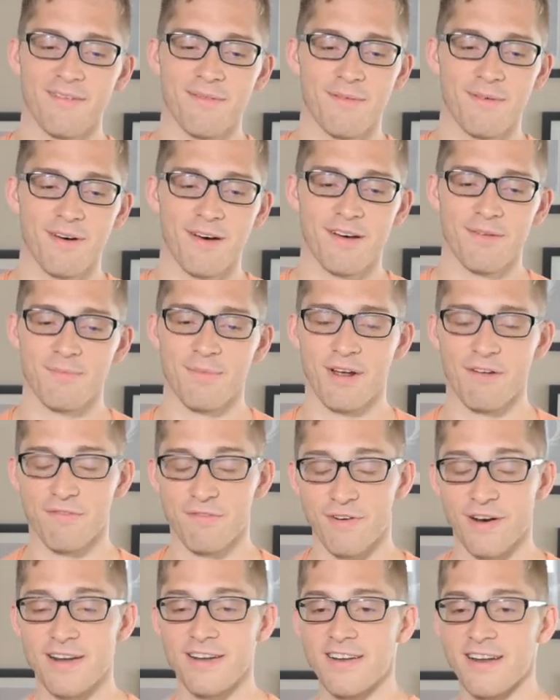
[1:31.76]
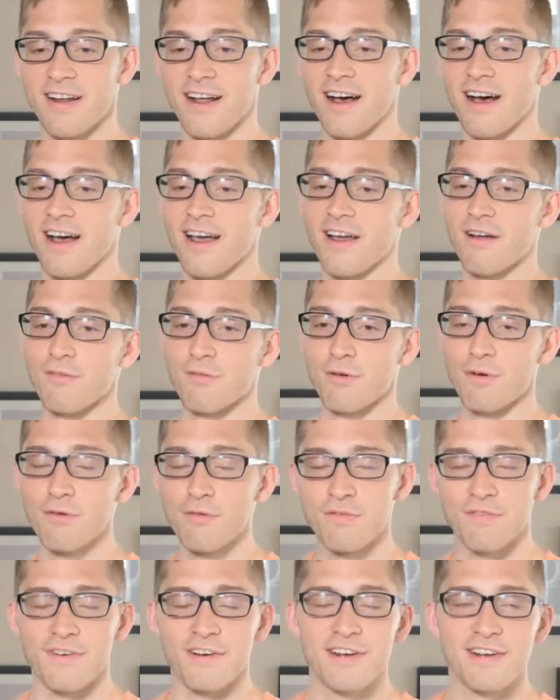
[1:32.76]
my friend and I,
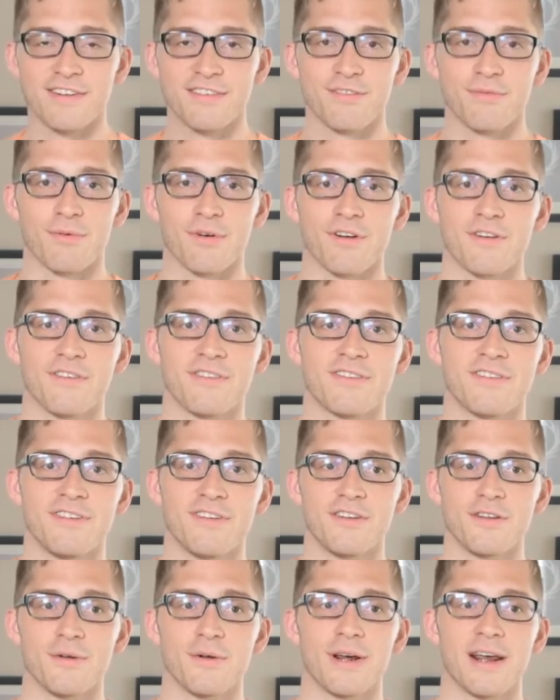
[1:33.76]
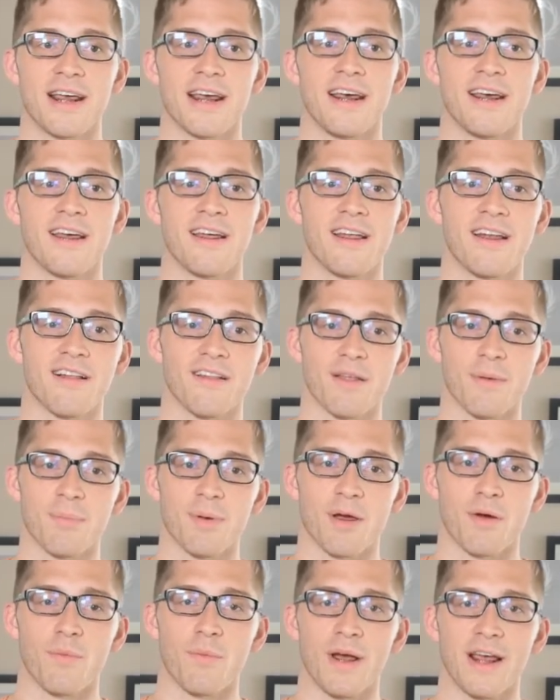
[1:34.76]
Rufus, were doing an
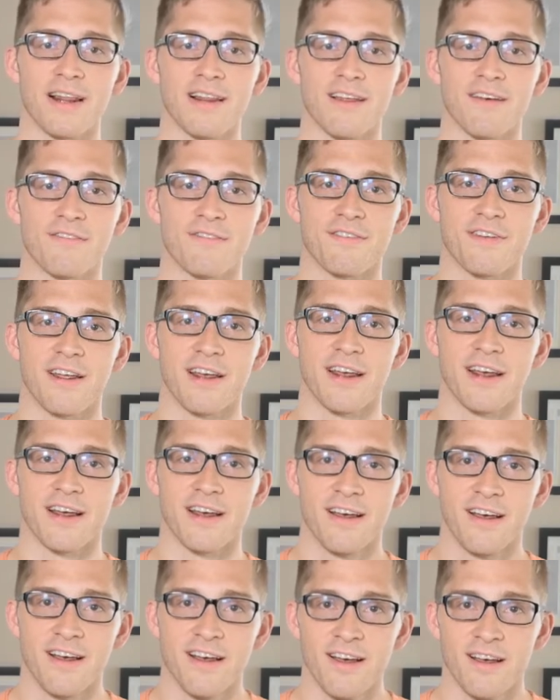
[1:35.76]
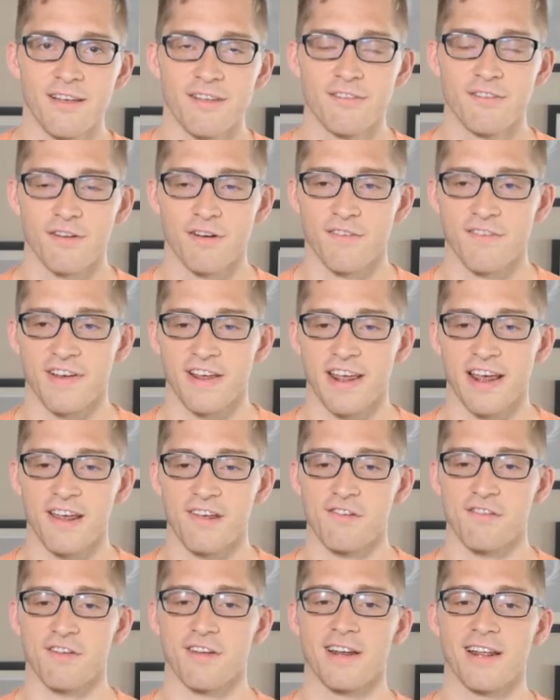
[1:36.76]
Olympic weightlifting
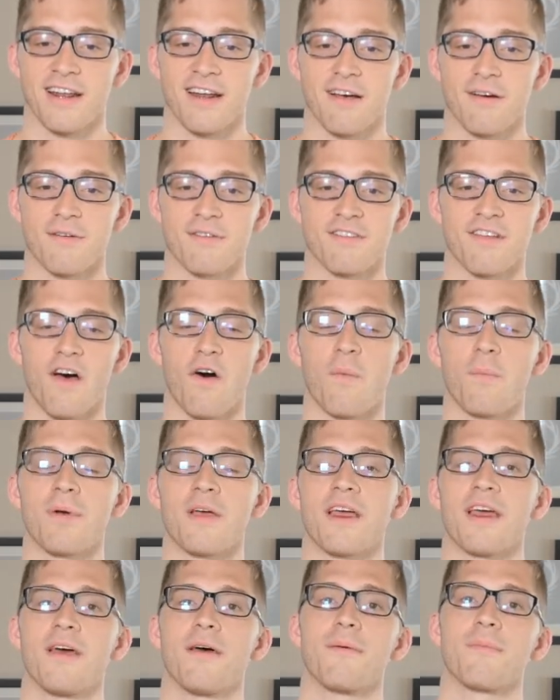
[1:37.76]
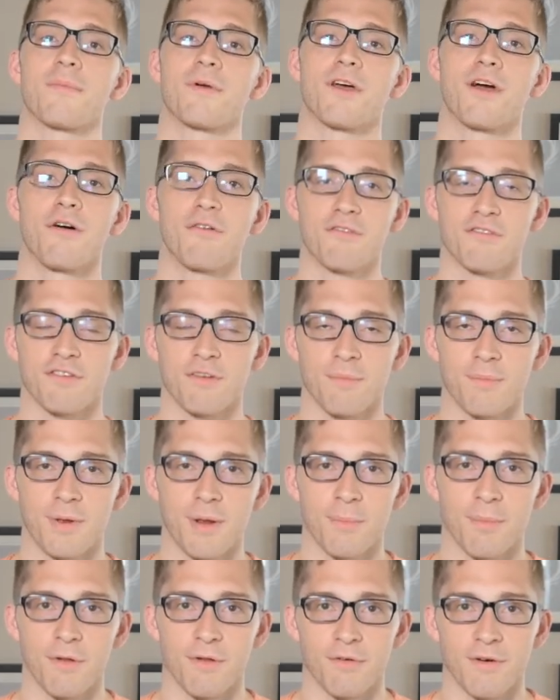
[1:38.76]
certification, and I was helping him coach some
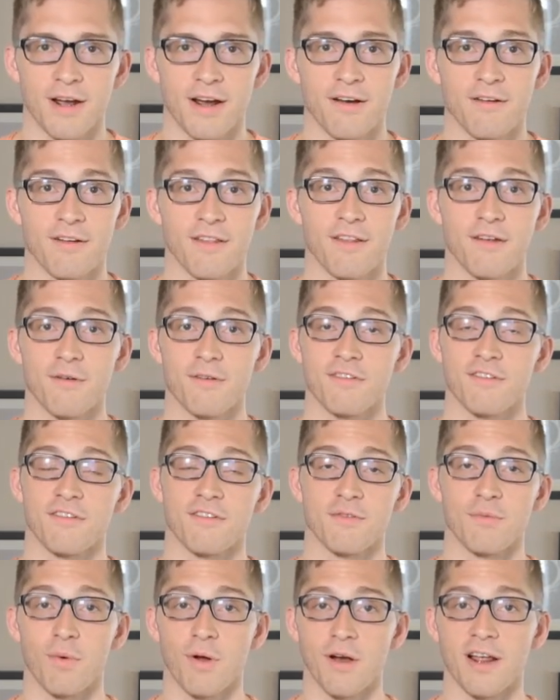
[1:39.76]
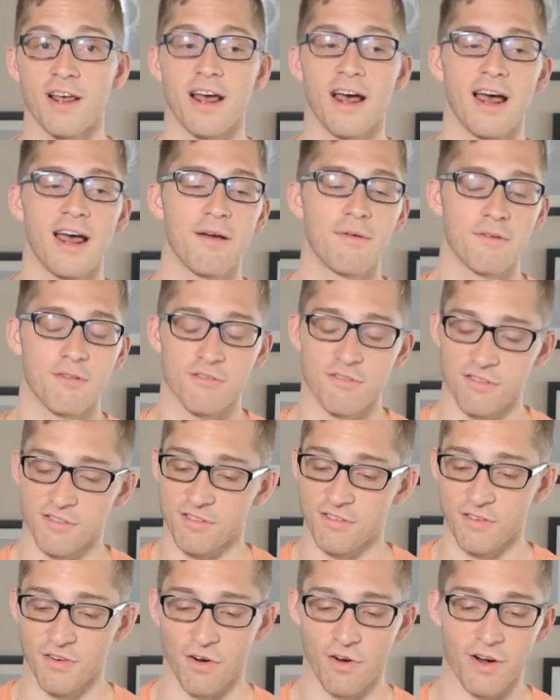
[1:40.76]
people around, and there was this one guy, we were just
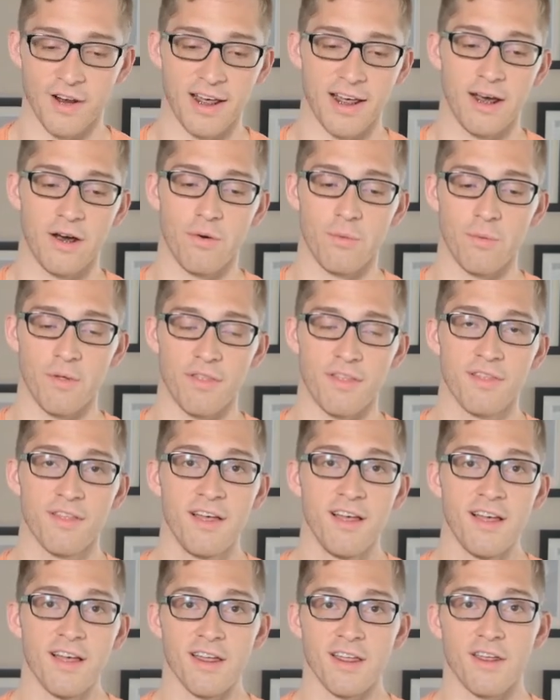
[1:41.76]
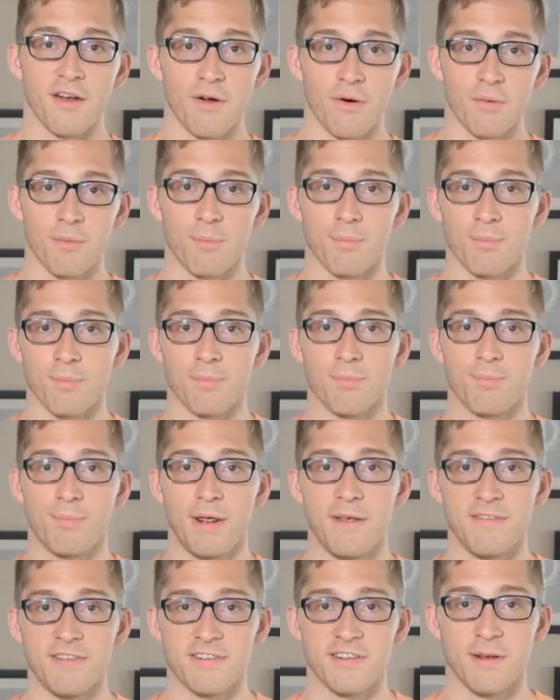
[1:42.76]
starting out with, you know,
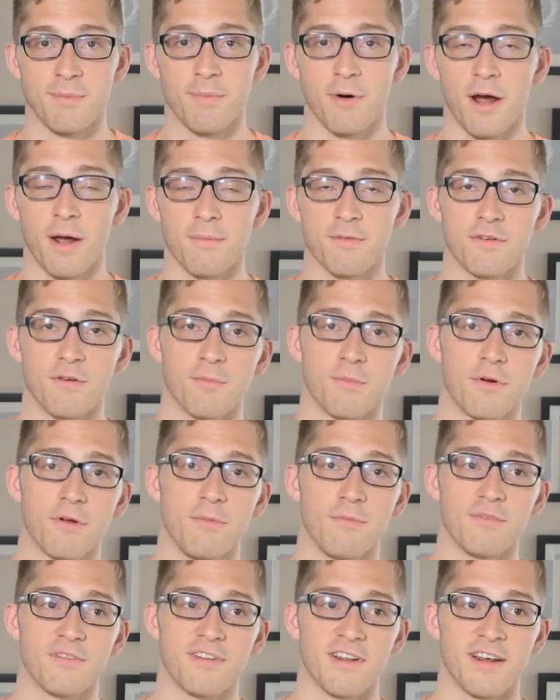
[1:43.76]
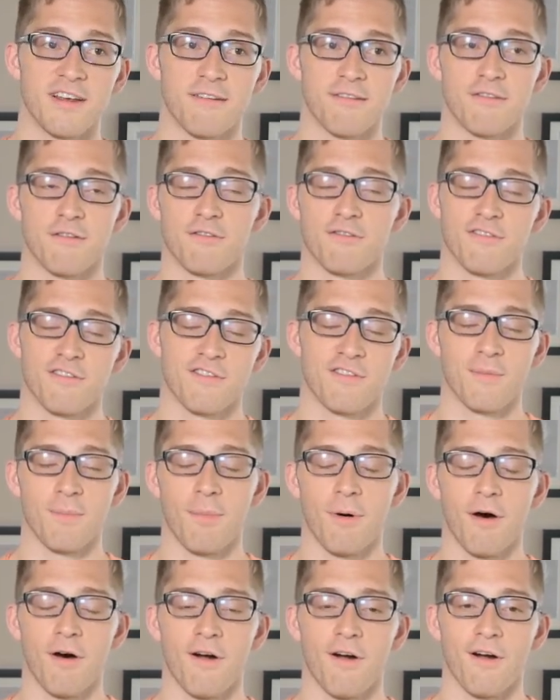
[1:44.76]
PVC pipes or broomsticks or just the
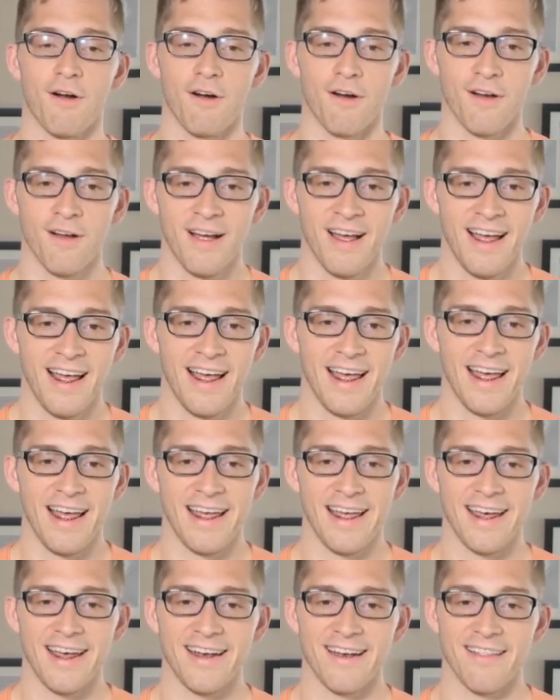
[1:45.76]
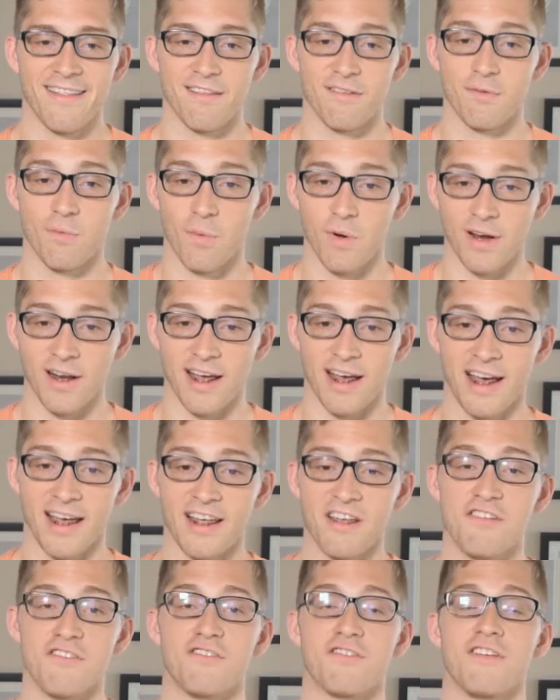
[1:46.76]
bar, and this one
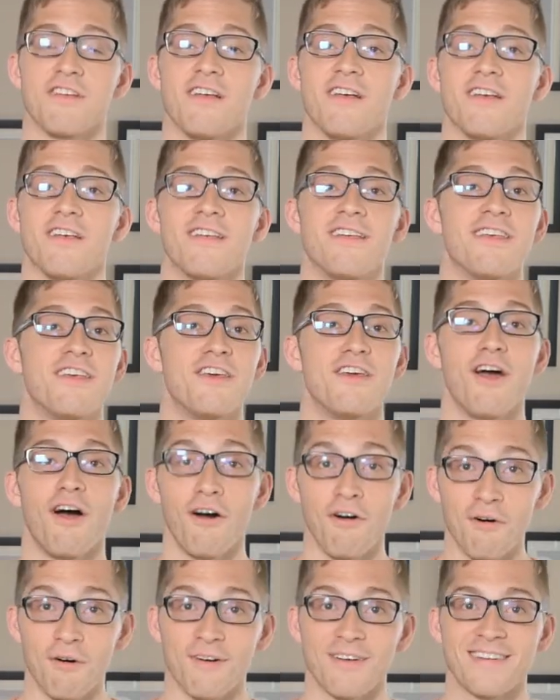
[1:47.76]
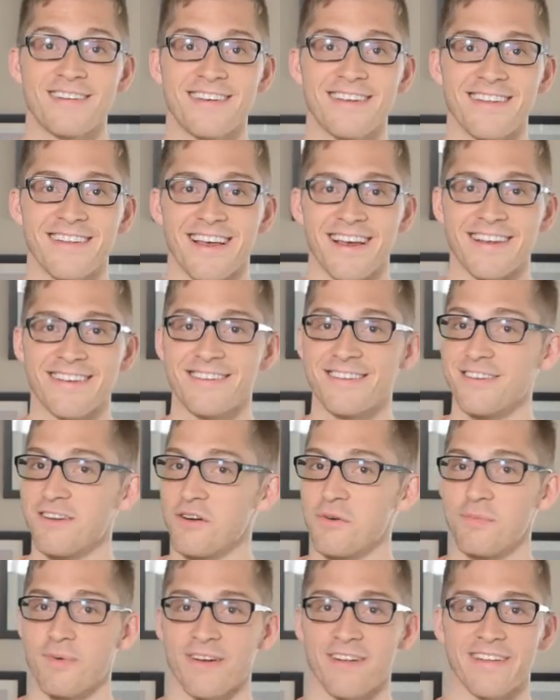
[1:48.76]
guy is yoked, like
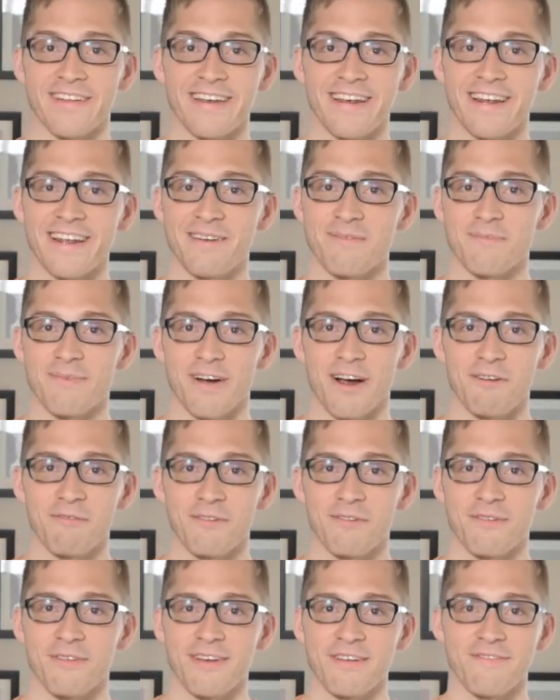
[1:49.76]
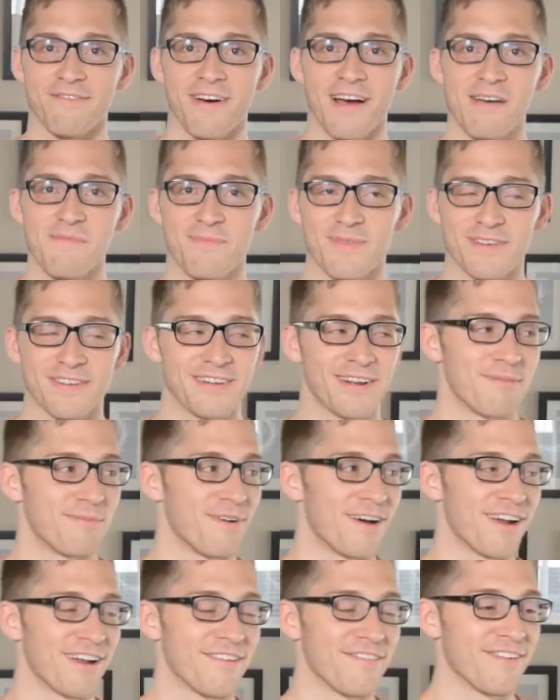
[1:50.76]
super lean, probably 5%
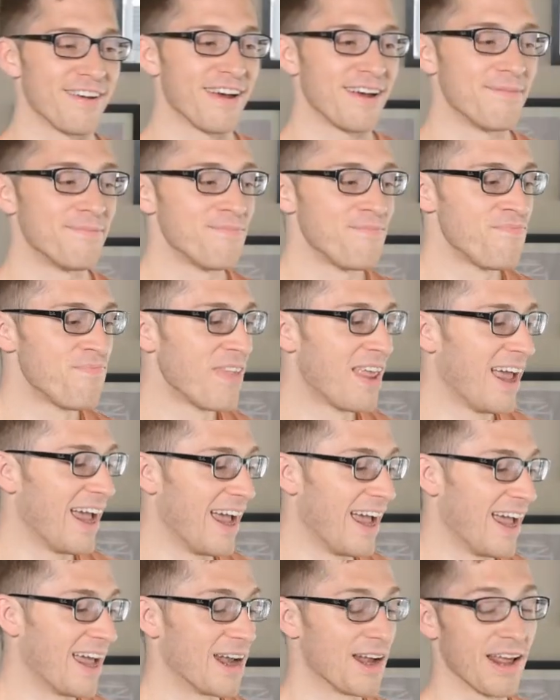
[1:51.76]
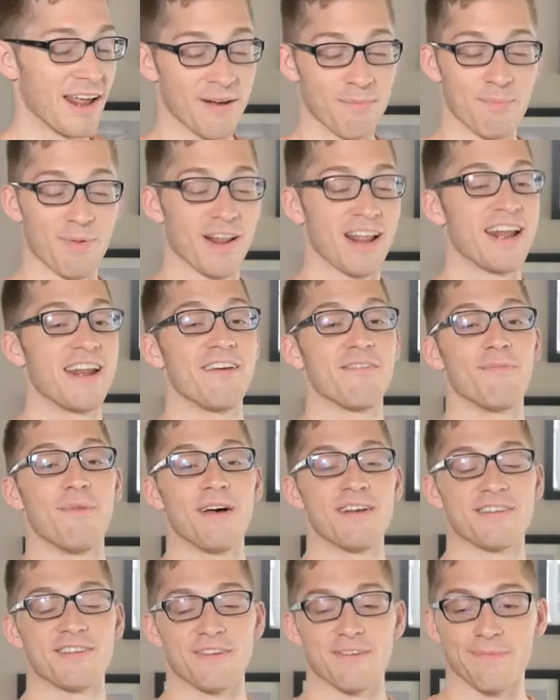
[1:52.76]
body fat and plenty of
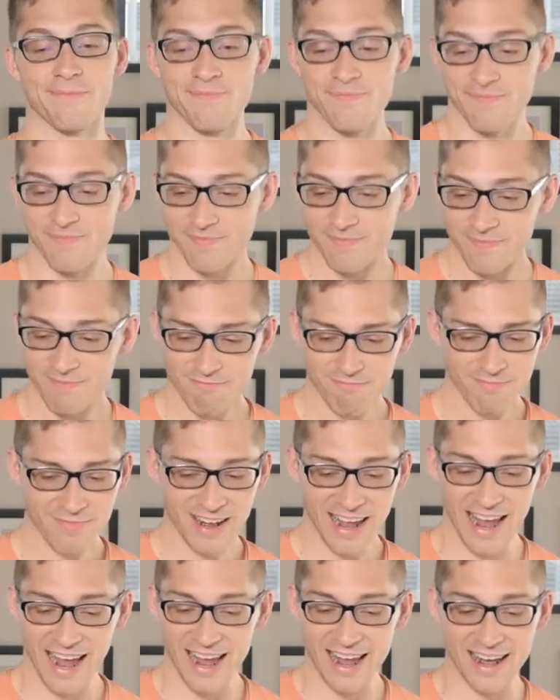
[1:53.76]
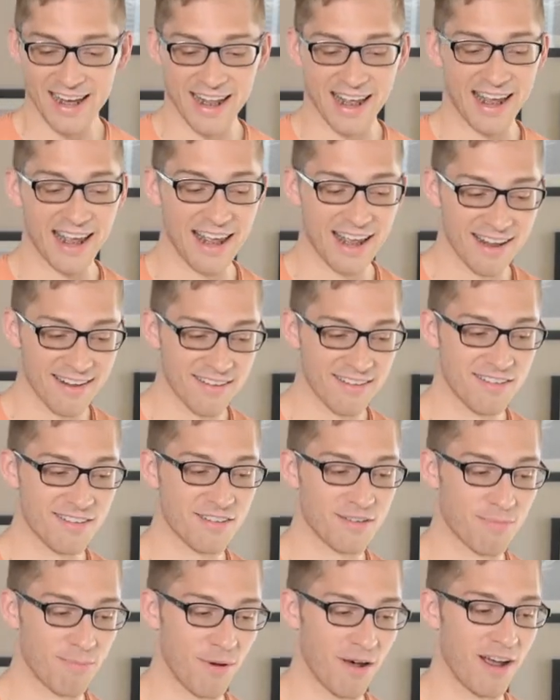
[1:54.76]
muscle, and his
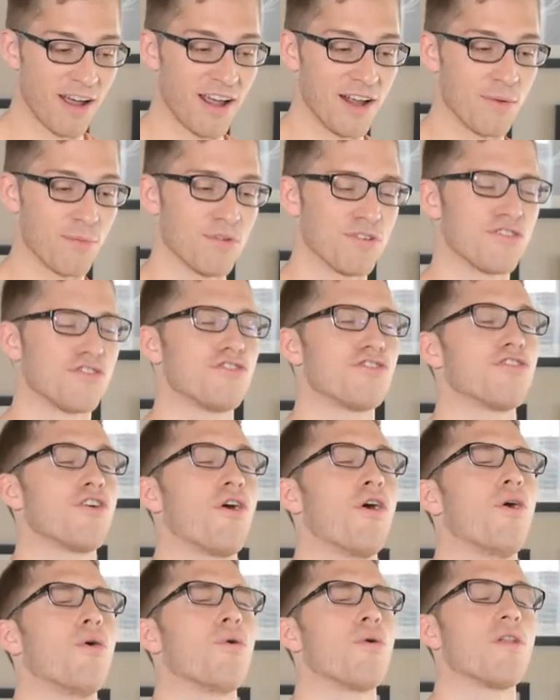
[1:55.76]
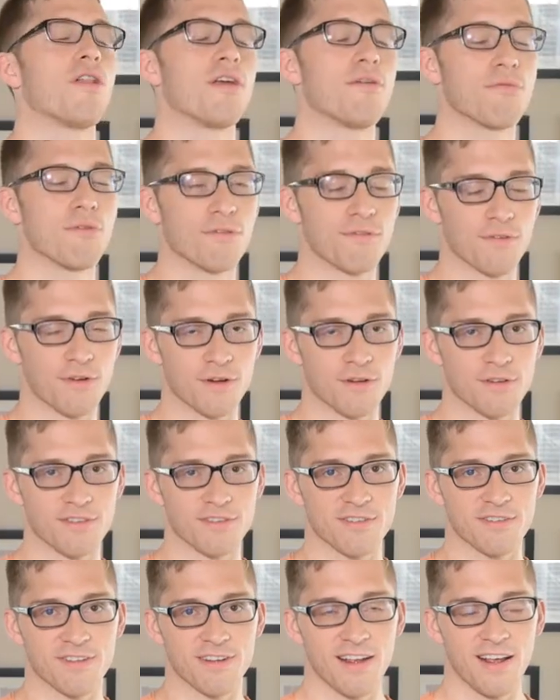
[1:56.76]
spine was totally
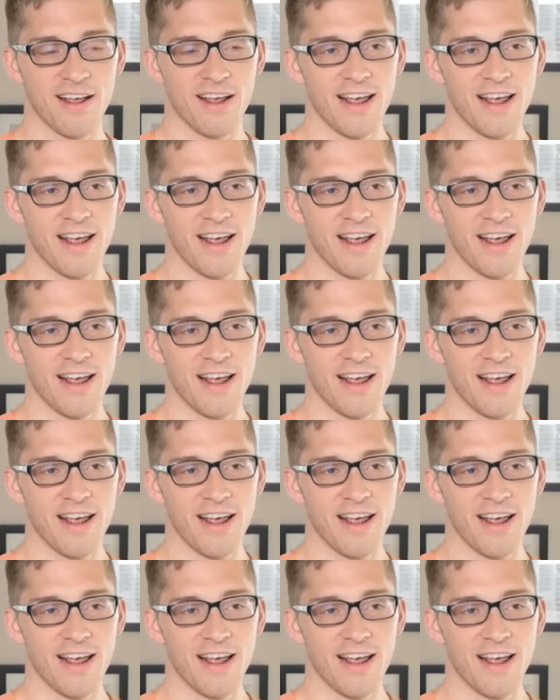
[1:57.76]
reversed.